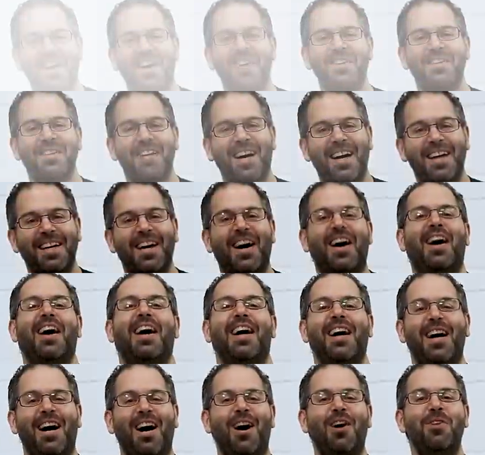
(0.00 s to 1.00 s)
Okay, I
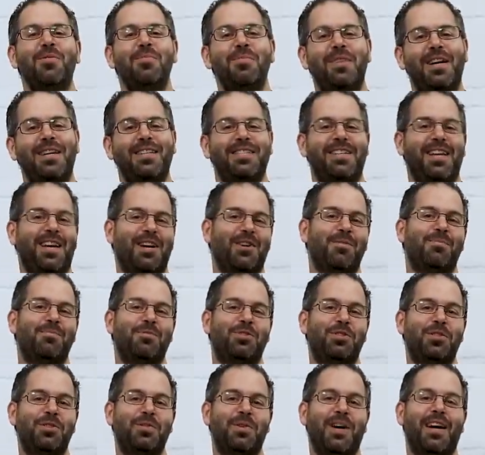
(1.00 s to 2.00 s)
hope that's
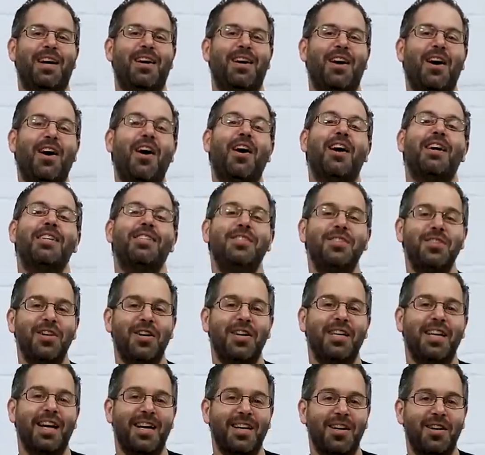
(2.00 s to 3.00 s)
helped you out. I
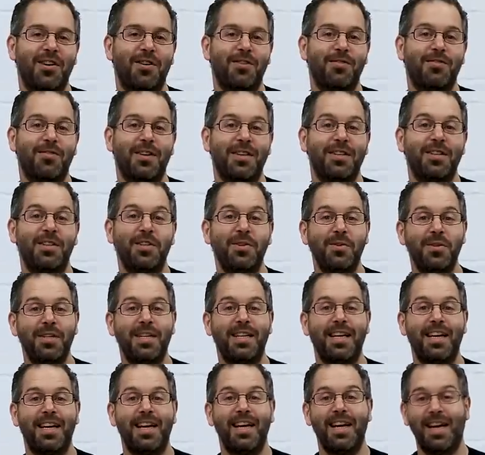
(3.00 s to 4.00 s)
certainly had a lot of fun
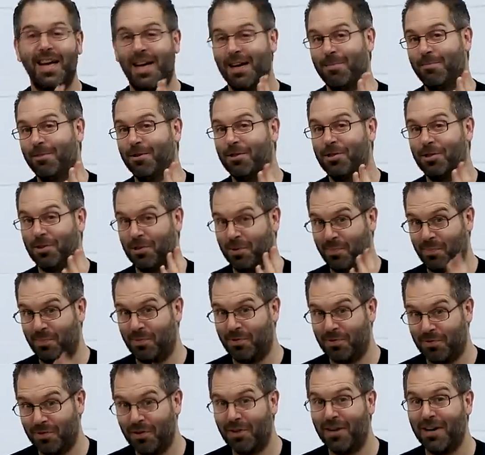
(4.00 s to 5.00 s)
doing it and was
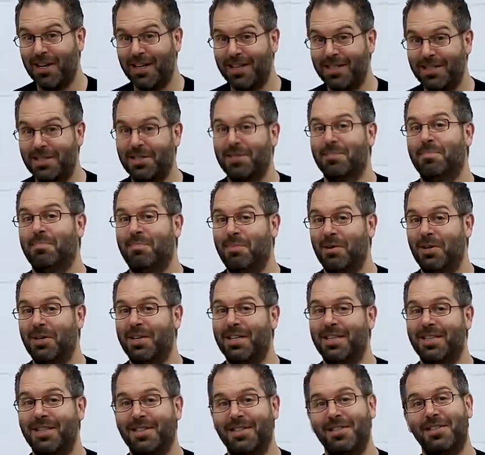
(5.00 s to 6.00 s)
surprised
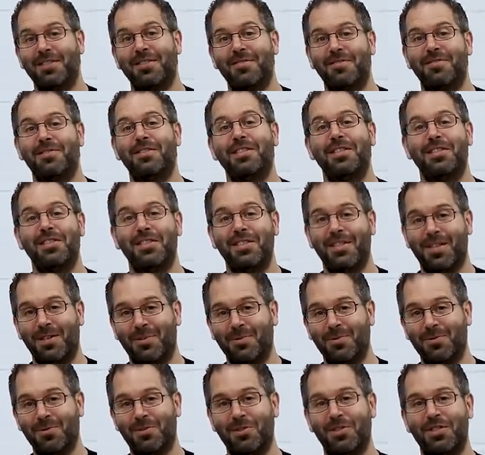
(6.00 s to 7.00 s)
by the
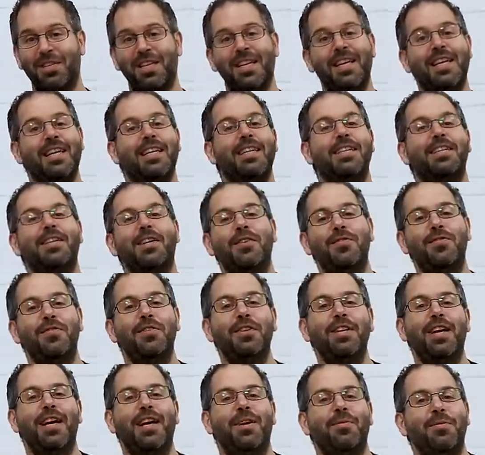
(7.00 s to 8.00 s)
results. Don't
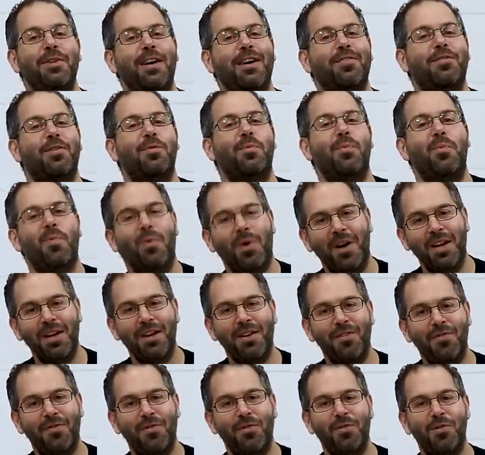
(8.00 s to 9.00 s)
forget, we have a
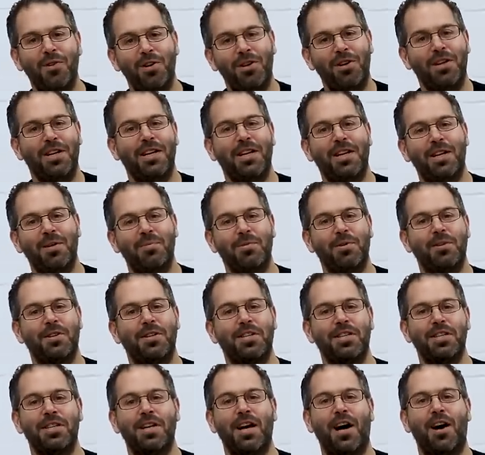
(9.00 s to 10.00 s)
wonderful learning
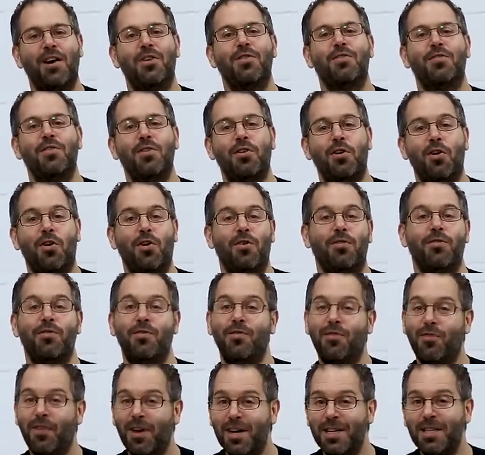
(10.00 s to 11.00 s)
community over on
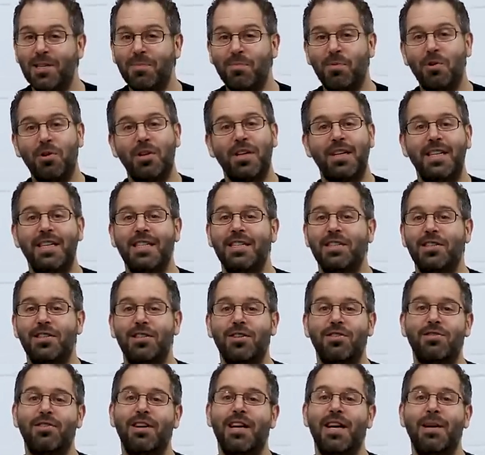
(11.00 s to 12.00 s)
Facebook and
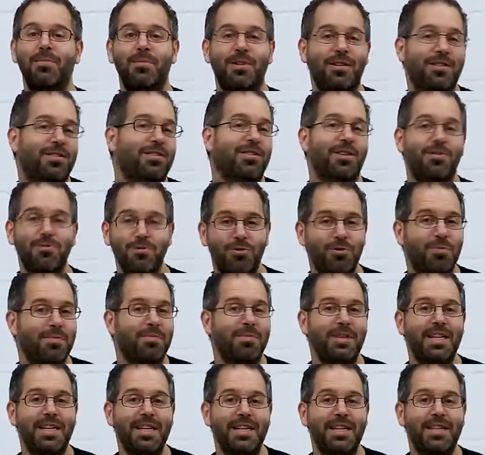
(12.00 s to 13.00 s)
Instagram and social
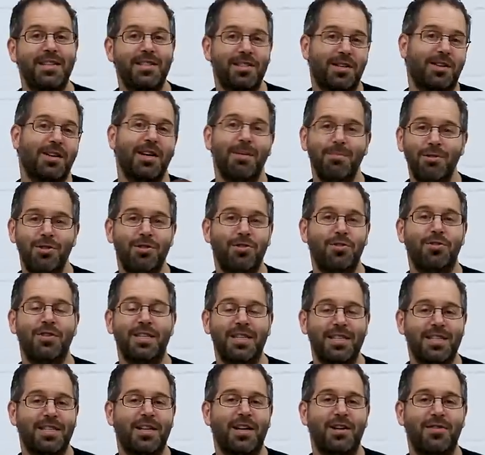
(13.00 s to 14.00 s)
media, so come and
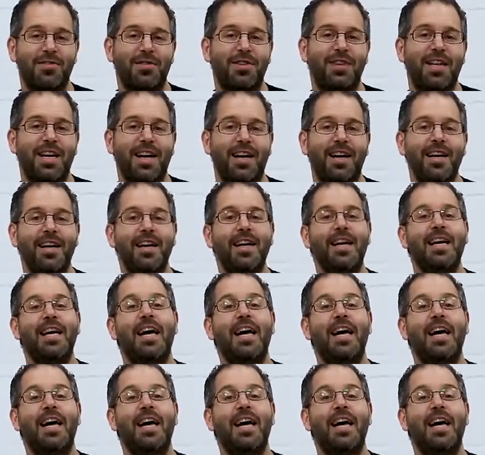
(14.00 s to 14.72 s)
join us over there,